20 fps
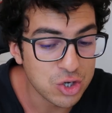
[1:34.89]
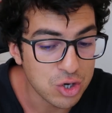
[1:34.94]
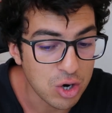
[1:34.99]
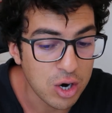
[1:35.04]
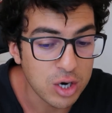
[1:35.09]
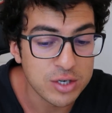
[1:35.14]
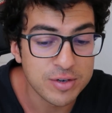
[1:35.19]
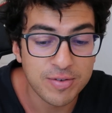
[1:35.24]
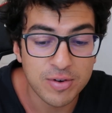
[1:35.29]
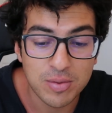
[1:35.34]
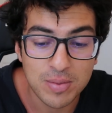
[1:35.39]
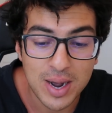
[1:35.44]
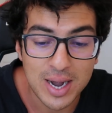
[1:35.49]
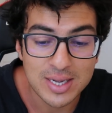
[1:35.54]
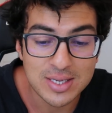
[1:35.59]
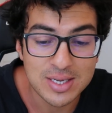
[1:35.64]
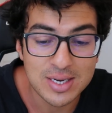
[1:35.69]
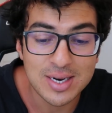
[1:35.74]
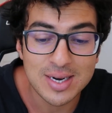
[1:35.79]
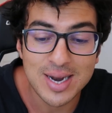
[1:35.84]
charged for
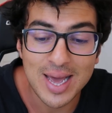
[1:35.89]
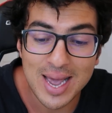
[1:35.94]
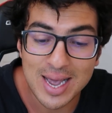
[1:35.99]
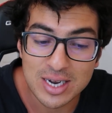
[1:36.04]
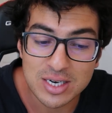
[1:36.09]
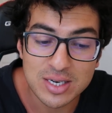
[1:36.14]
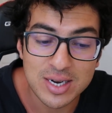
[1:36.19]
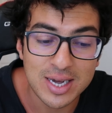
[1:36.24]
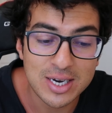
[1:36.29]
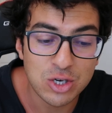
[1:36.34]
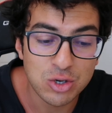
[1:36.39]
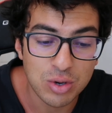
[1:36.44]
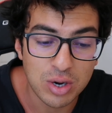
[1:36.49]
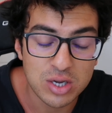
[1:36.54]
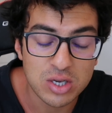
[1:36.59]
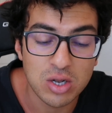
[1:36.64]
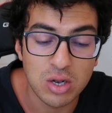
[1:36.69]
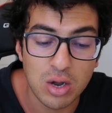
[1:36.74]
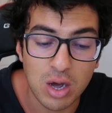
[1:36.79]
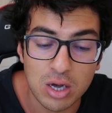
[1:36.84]
rides in an
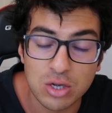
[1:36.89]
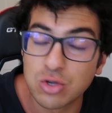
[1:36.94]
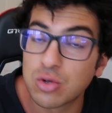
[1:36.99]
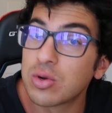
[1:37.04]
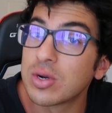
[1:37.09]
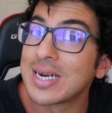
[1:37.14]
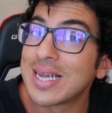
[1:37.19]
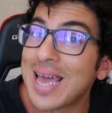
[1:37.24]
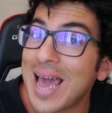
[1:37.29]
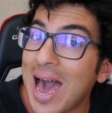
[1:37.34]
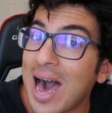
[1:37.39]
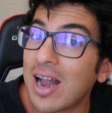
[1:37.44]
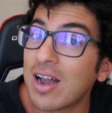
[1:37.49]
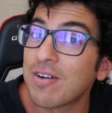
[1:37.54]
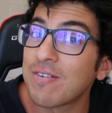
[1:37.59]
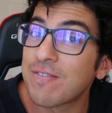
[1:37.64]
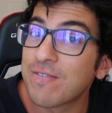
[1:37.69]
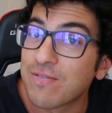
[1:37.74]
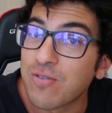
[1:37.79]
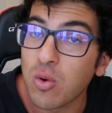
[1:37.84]
antitrust lawsuit in
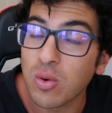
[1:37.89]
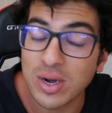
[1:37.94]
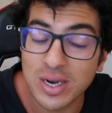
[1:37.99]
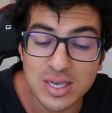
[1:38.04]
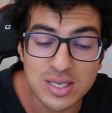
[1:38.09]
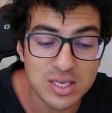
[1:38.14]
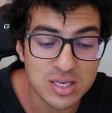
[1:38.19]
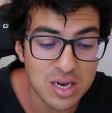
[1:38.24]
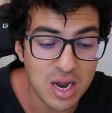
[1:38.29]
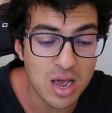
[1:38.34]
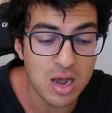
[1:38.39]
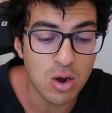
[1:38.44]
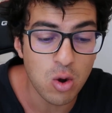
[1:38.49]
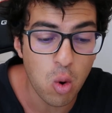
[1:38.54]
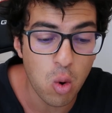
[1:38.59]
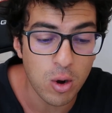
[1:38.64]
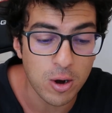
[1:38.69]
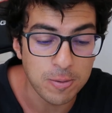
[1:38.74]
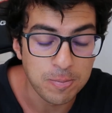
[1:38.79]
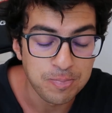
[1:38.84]
California state
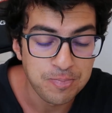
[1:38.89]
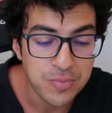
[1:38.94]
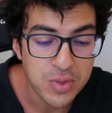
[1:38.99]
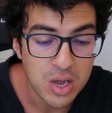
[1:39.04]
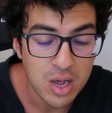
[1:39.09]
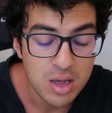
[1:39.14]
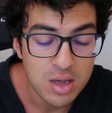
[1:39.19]
court.